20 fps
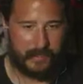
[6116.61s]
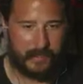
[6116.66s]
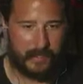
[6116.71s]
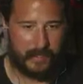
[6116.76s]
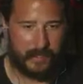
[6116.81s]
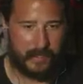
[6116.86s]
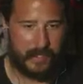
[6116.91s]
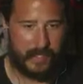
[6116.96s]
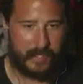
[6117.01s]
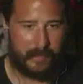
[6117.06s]

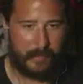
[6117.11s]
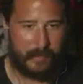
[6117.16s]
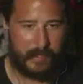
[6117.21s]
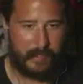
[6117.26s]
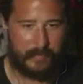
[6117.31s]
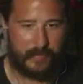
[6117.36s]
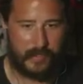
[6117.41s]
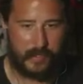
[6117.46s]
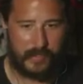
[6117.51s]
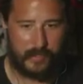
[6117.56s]
I think I may have
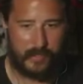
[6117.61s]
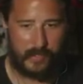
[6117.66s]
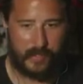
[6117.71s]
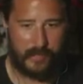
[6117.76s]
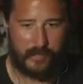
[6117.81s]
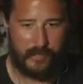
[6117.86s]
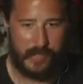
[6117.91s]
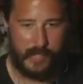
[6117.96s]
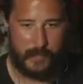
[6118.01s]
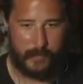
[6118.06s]
said this on a
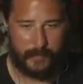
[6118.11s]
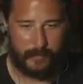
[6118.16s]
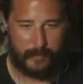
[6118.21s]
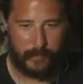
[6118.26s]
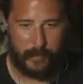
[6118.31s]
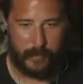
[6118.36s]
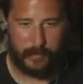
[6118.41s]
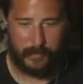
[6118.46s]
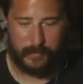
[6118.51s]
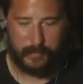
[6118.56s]
video
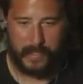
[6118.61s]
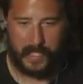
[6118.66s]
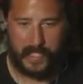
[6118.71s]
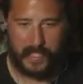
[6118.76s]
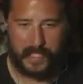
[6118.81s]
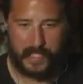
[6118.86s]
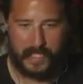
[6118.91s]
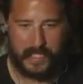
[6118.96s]
before, but back in the